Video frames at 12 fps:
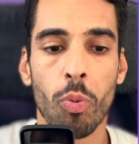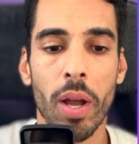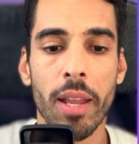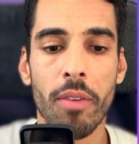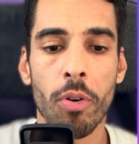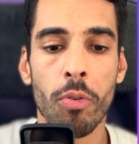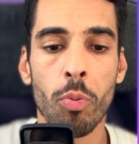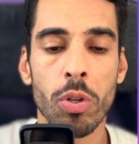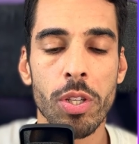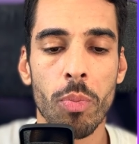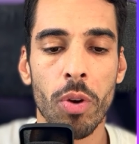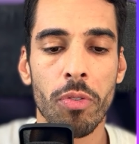Whenever
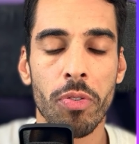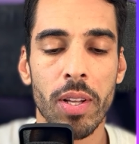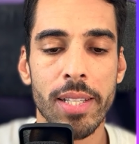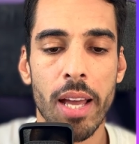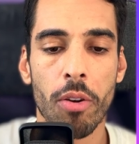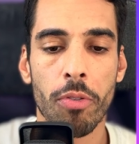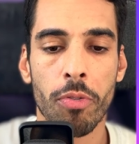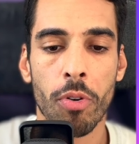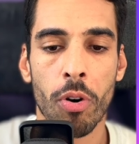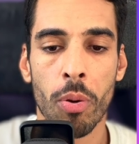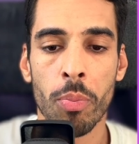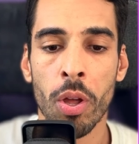someone fills out a
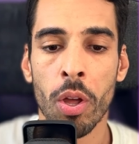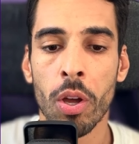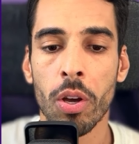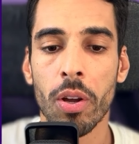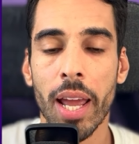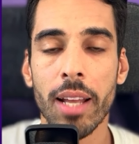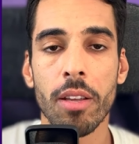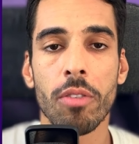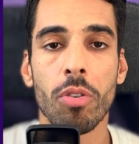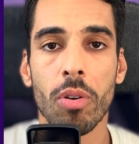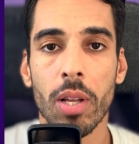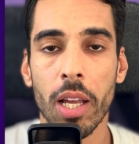form, connect
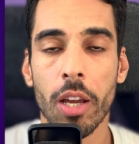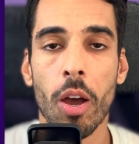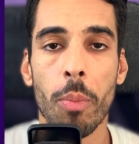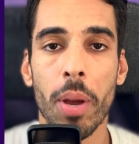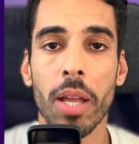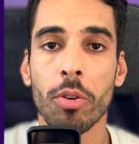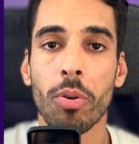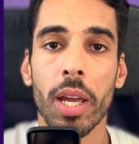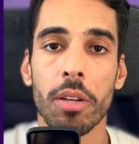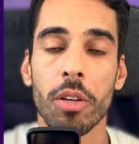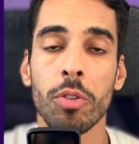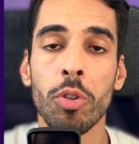it to ClickUp and
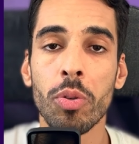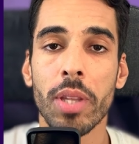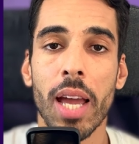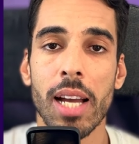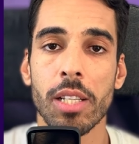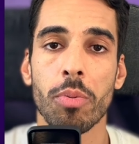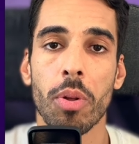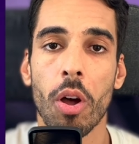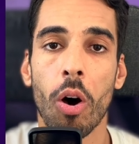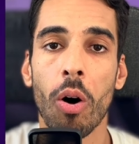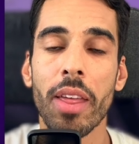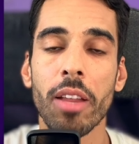create a new task with
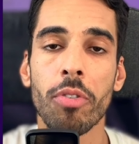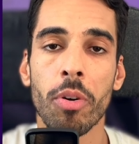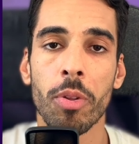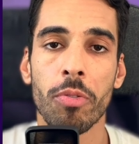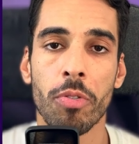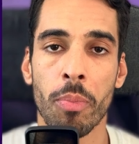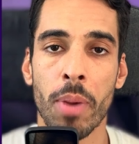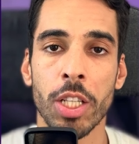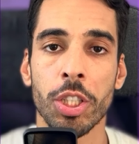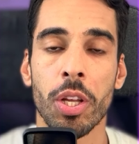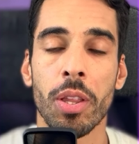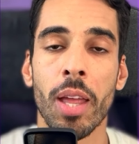all that form
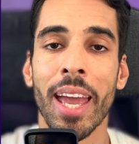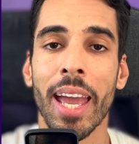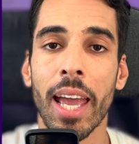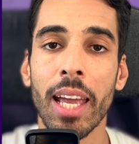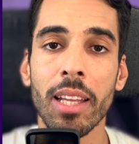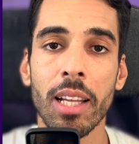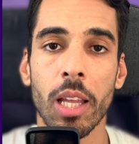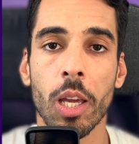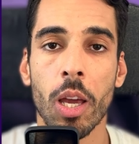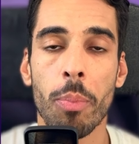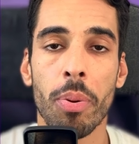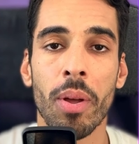information in
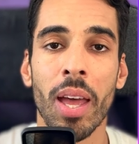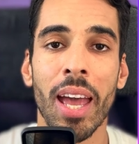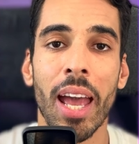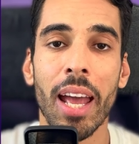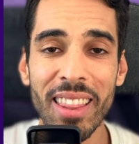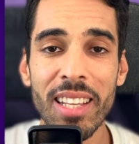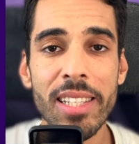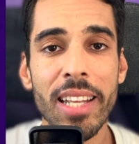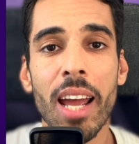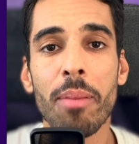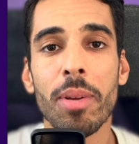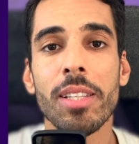ClickUp. And this
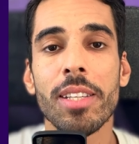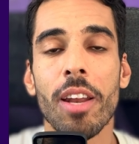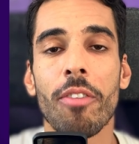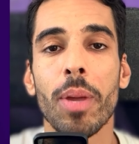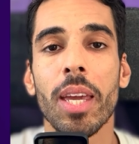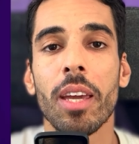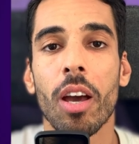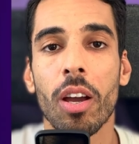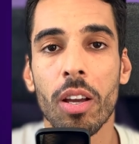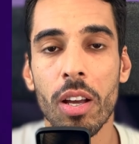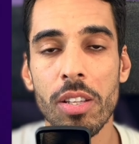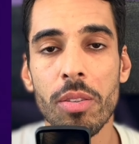time, instead of being a
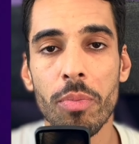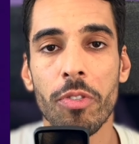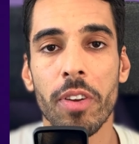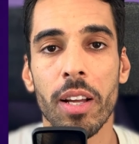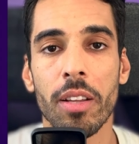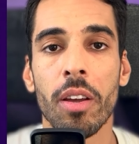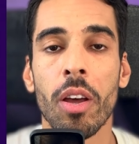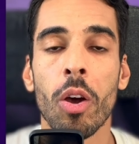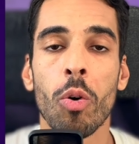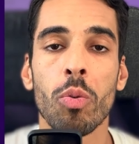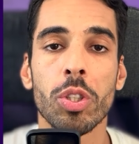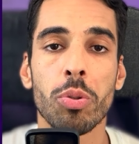custom field,
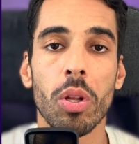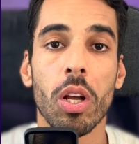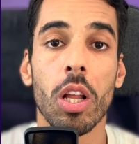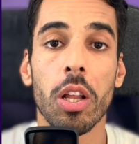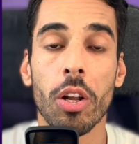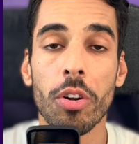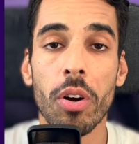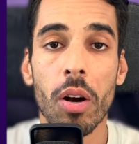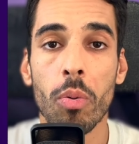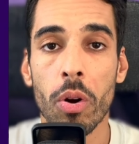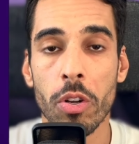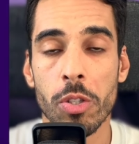which will clutter
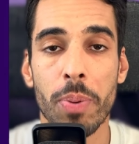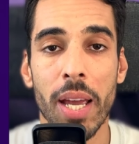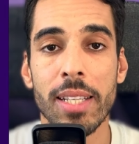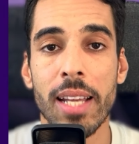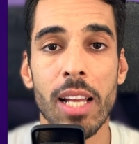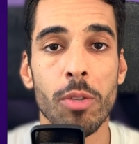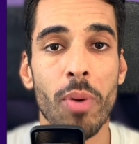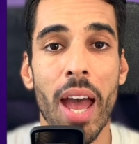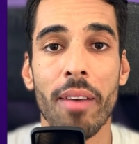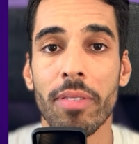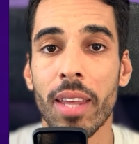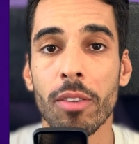our workspace as we
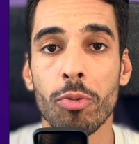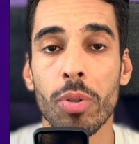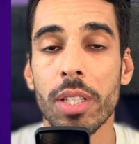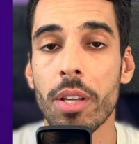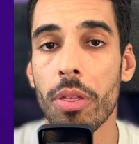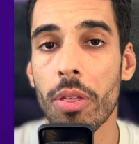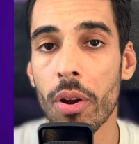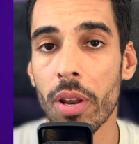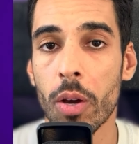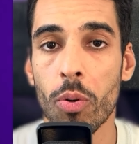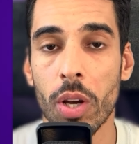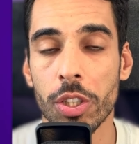have 10, 20,
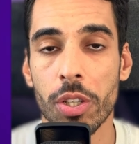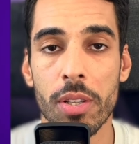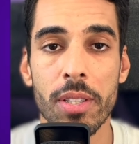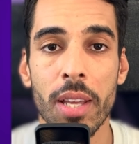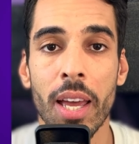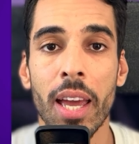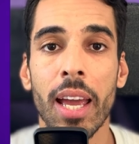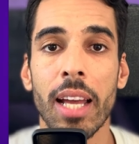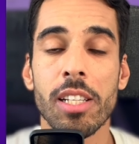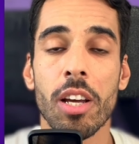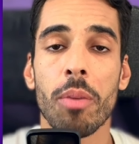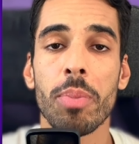30 questions,
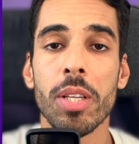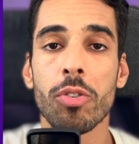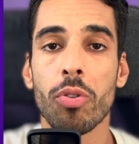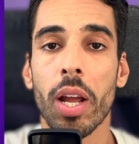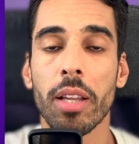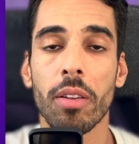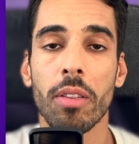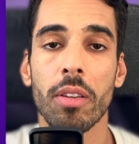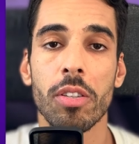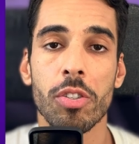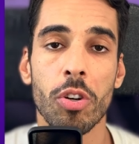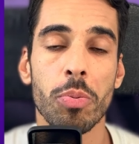it's going to be straight in
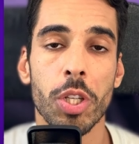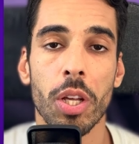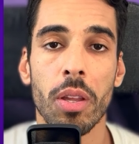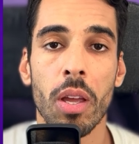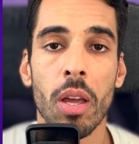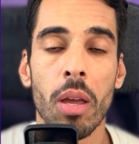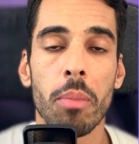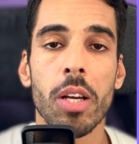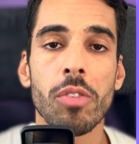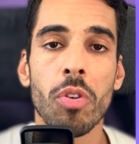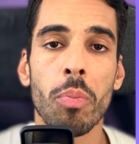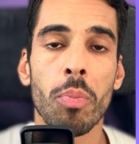the description.
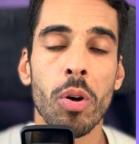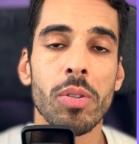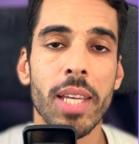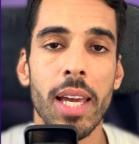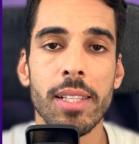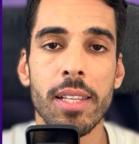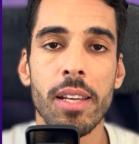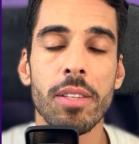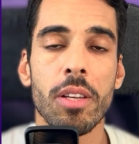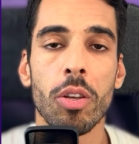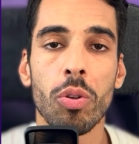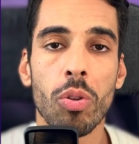Because for most
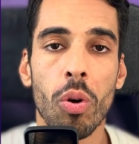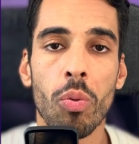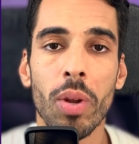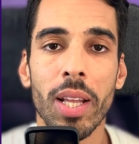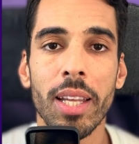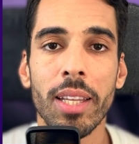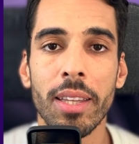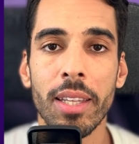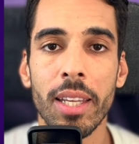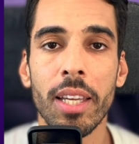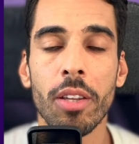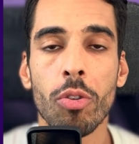cases, you don't really
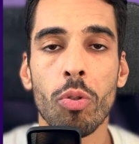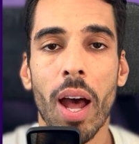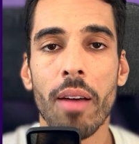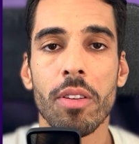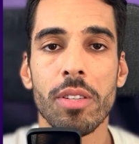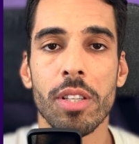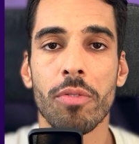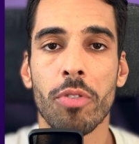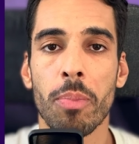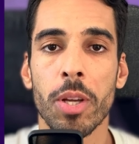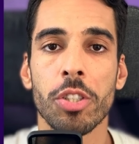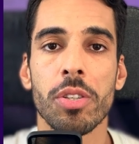need to have those
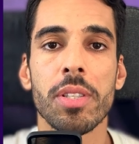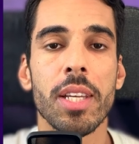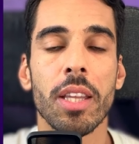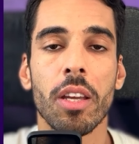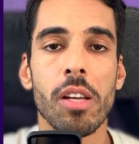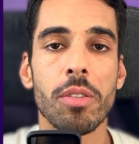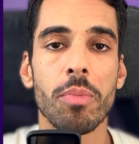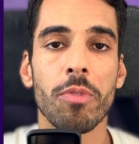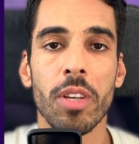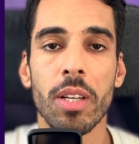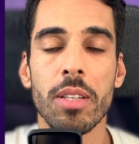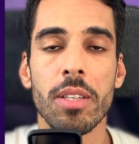informations in custom
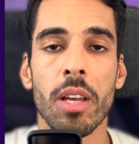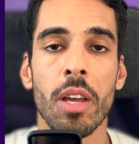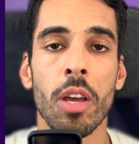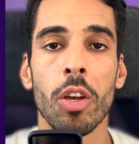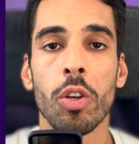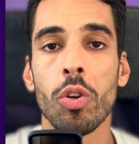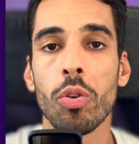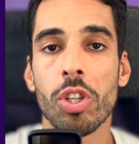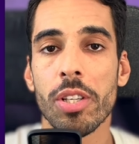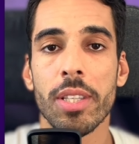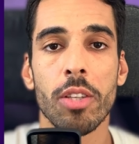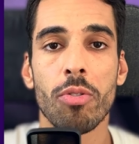fields. You
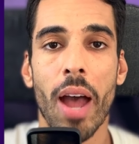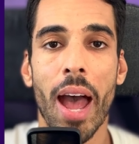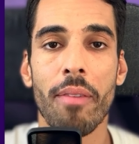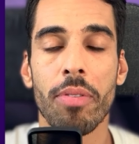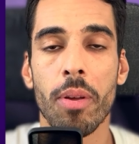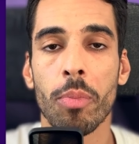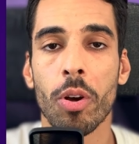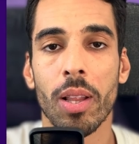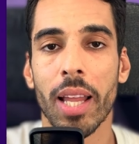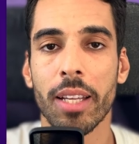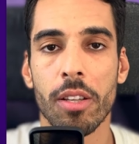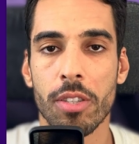just need to have them
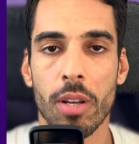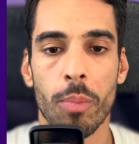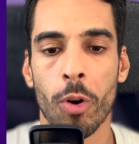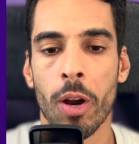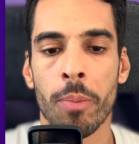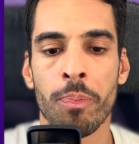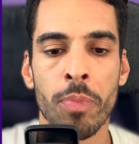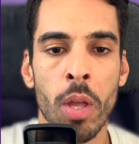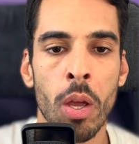collected somewhere.